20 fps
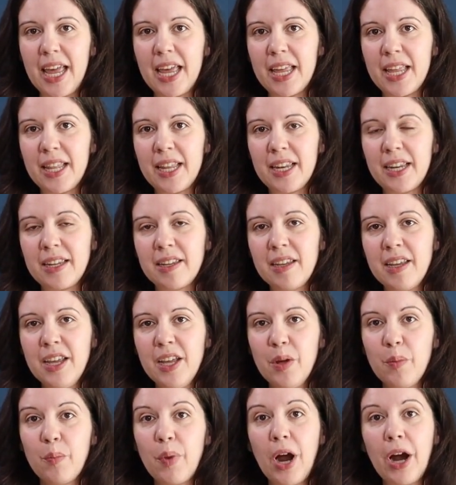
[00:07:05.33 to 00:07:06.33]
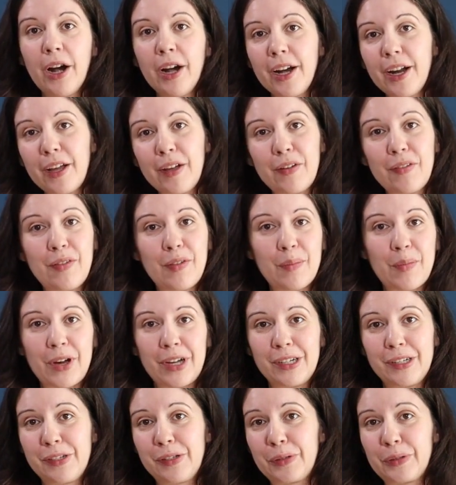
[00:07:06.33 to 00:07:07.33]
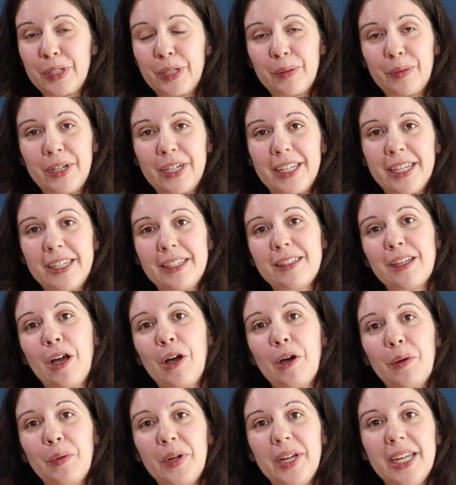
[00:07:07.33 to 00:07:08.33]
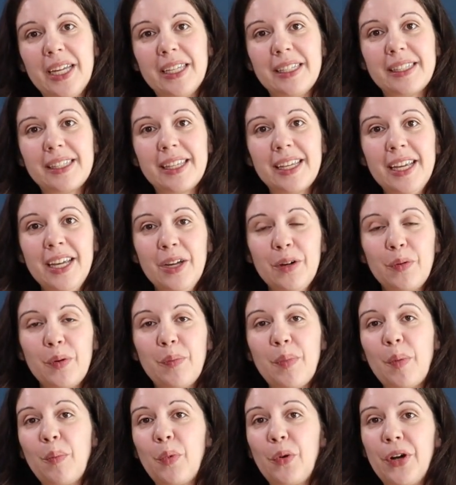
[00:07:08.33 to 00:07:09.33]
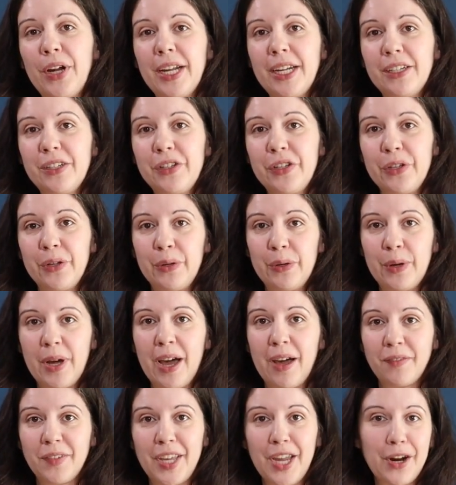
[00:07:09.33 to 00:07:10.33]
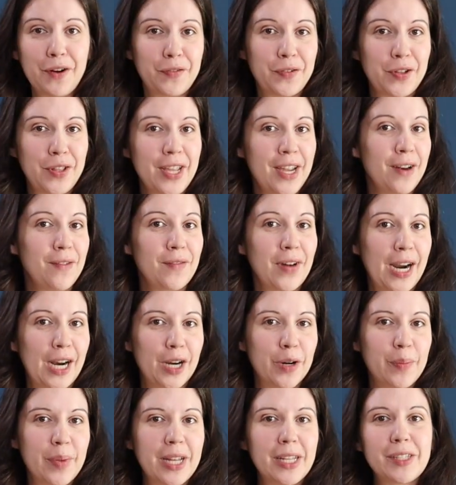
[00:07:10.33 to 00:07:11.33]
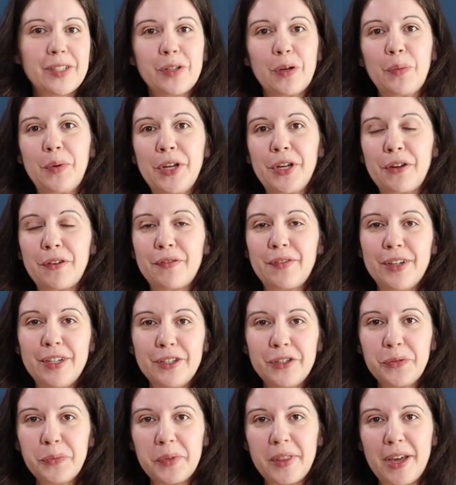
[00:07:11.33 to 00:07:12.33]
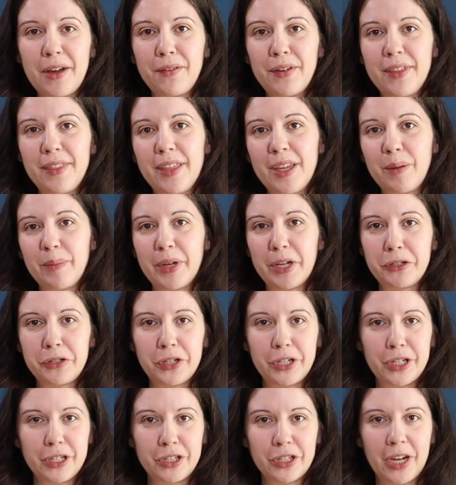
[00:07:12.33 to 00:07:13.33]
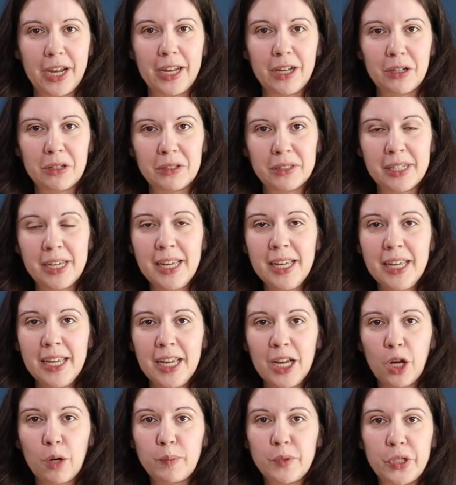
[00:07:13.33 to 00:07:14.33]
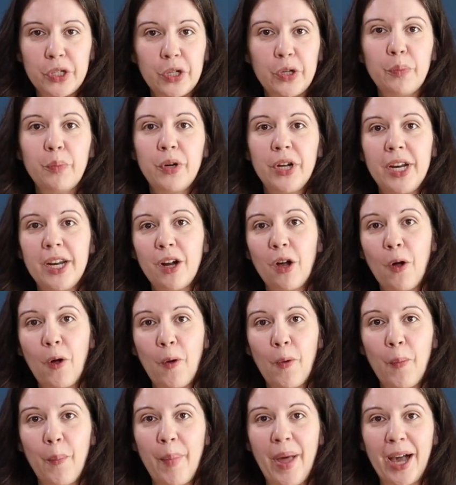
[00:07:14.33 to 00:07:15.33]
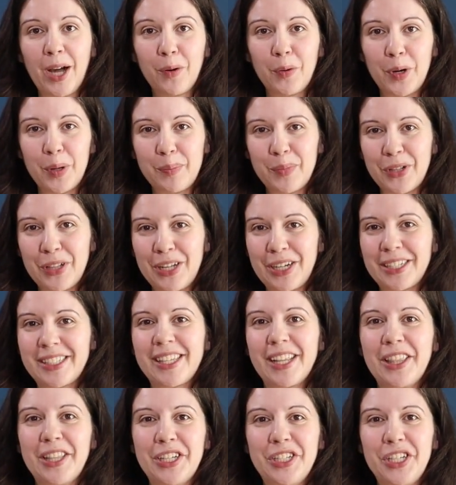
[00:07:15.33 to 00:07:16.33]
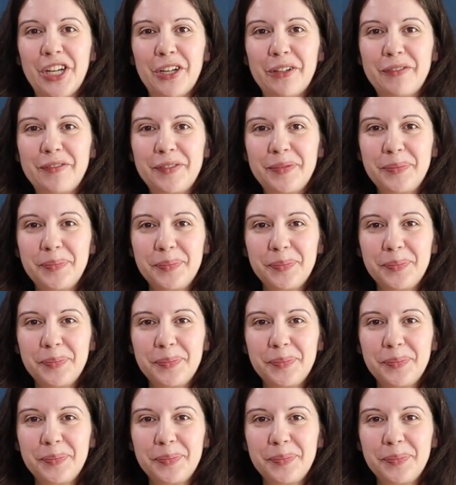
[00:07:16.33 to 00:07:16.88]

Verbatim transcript: And part of the Montessori work is always remembering to have care for the environment. So when you're finished with everything, make sure your child helps you to put it all back where it belongs on the shelf.